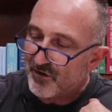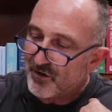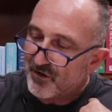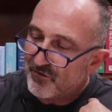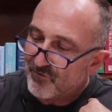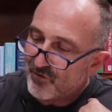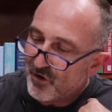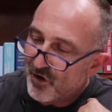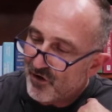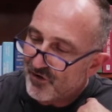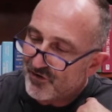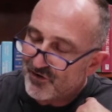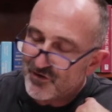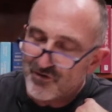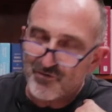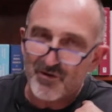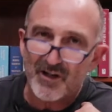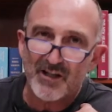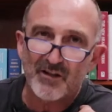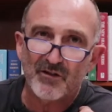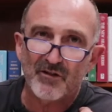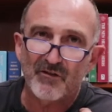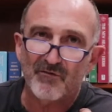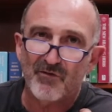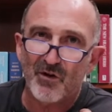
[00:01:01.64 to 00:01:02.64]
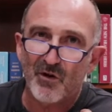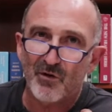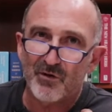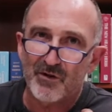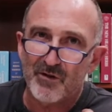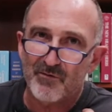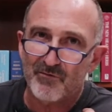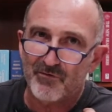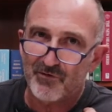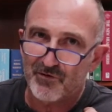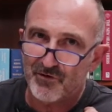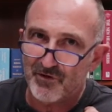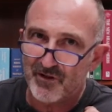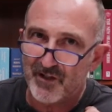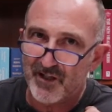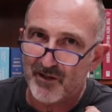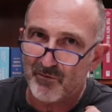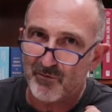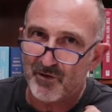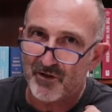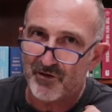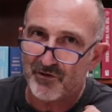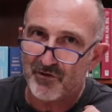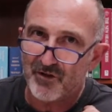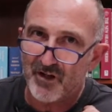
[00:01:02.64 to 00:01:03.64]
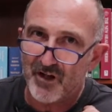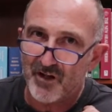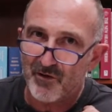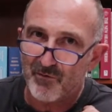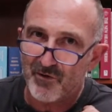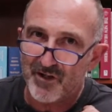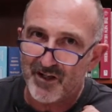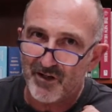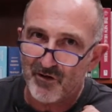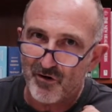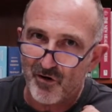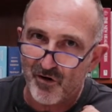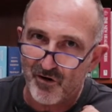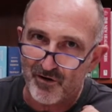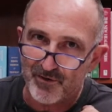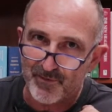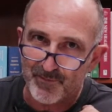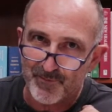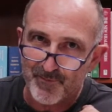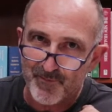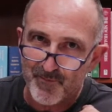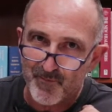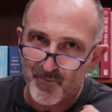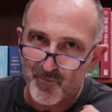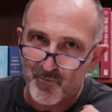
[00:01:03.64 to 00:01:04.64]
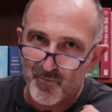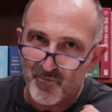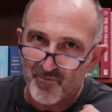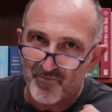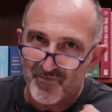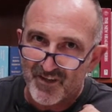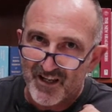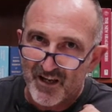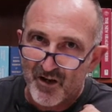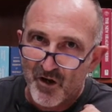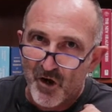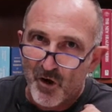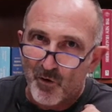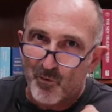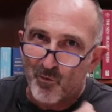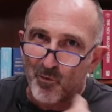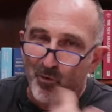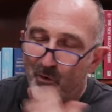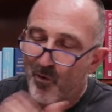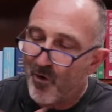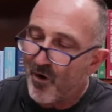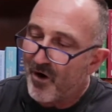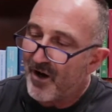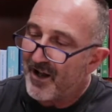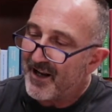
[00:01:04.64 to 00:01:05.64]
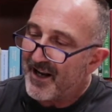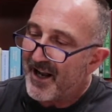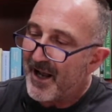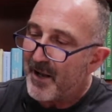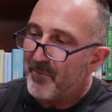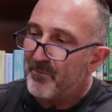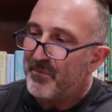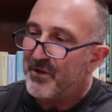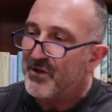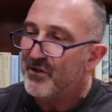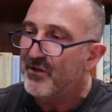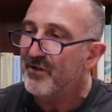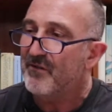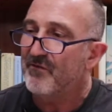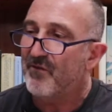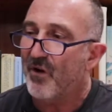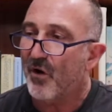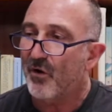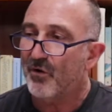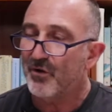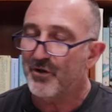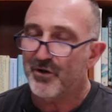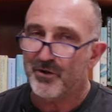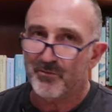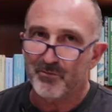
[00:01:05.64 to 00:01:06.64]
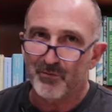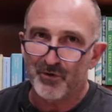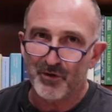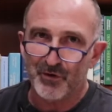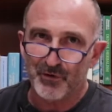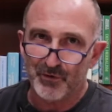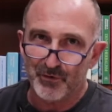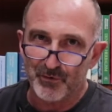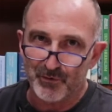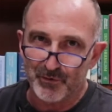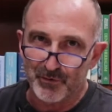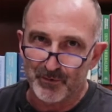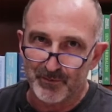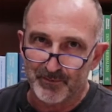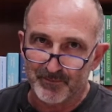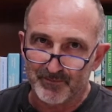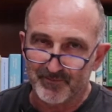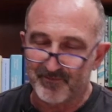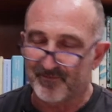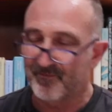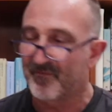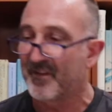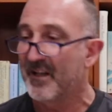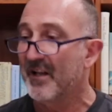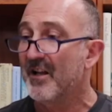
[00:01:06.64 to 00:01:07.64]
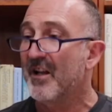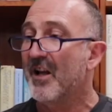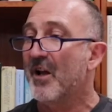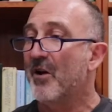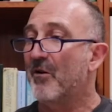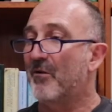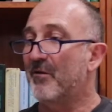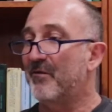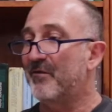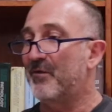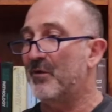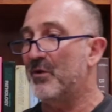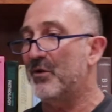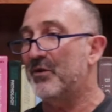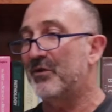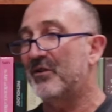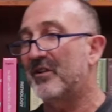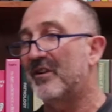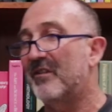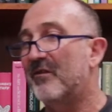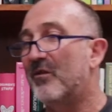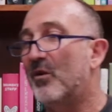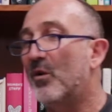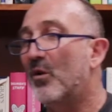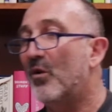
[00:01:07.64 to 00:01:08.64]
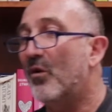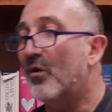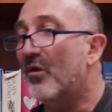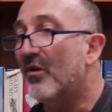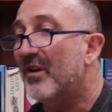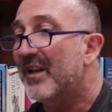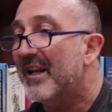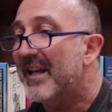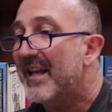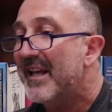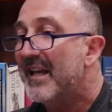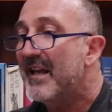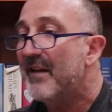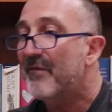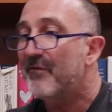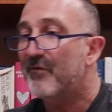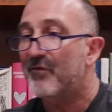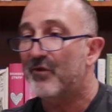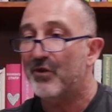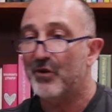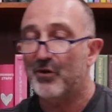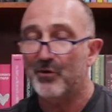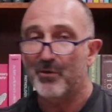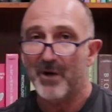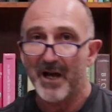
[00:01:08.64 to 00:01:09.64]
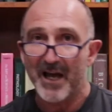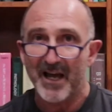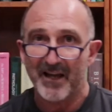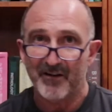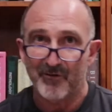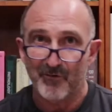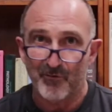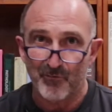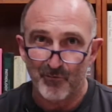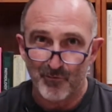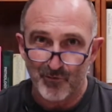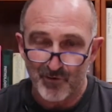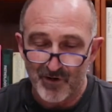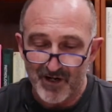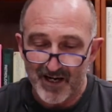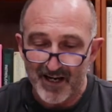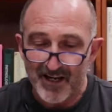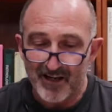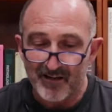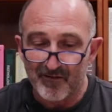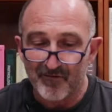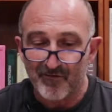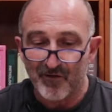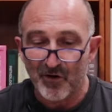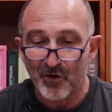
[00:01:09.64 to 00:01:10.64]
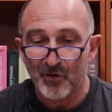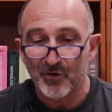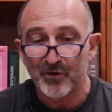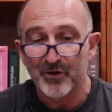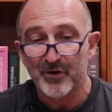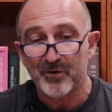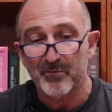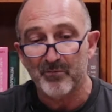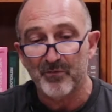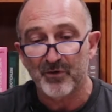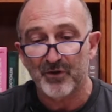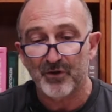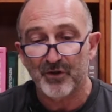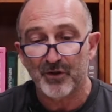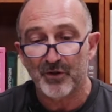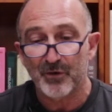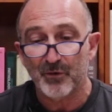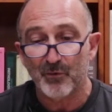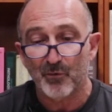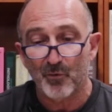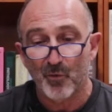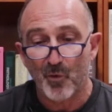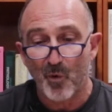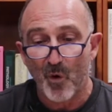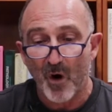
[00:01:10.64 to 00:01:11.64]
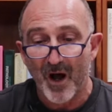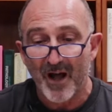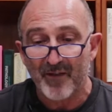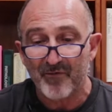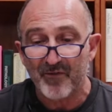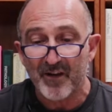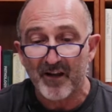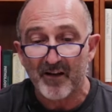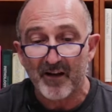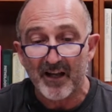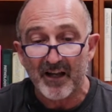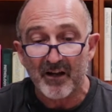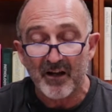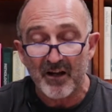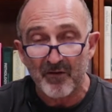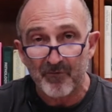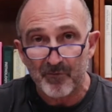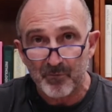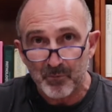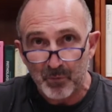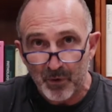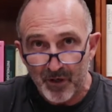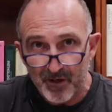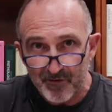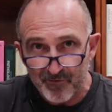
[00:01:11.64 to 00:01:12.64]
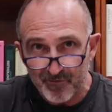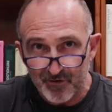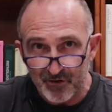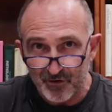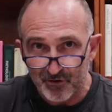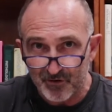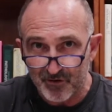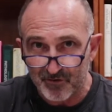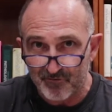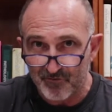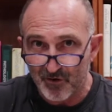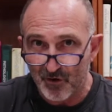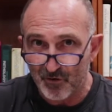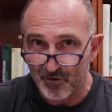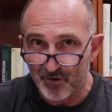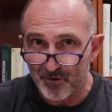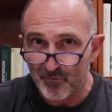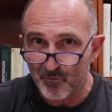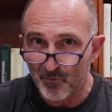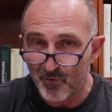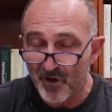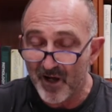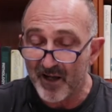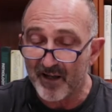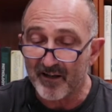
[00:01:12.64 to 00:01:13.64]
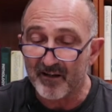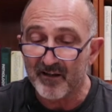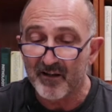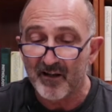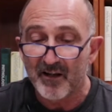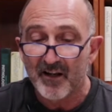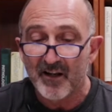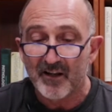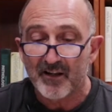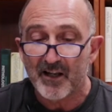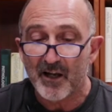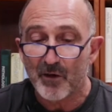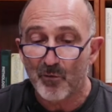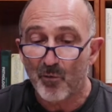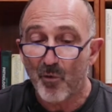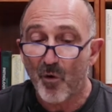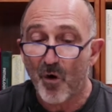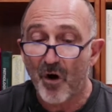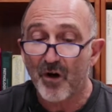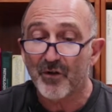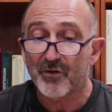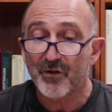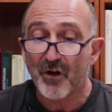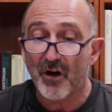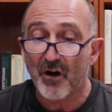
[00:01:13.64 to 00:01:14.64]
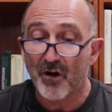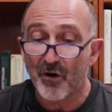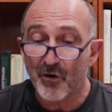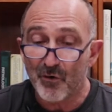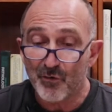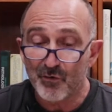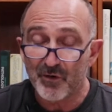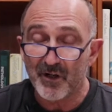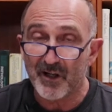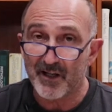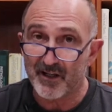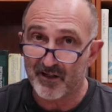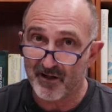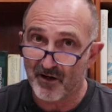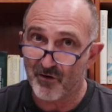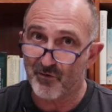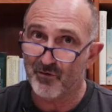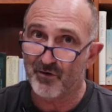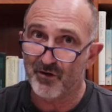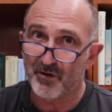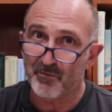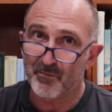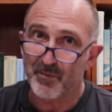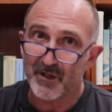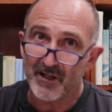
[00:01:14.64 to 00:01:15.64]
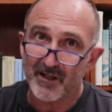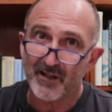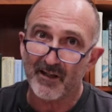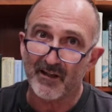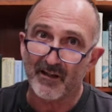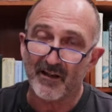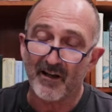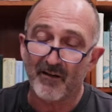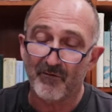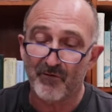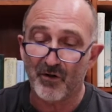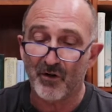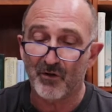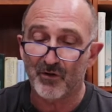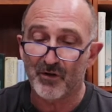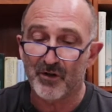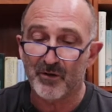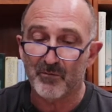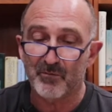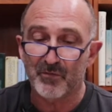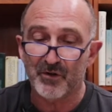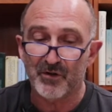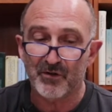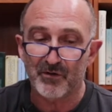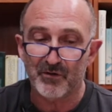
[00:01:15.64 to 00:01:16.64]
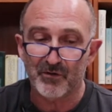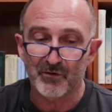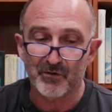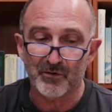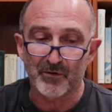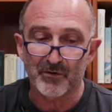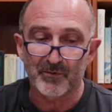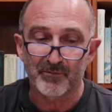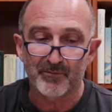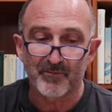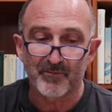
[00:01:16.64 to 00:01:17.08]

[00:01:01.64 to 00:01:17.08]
you've gone straight to volume 3, what's going on? What happened to volume 2? Well, first of all, if you had read volume 1, the preface to volume 1, there was only going to be a volume 2.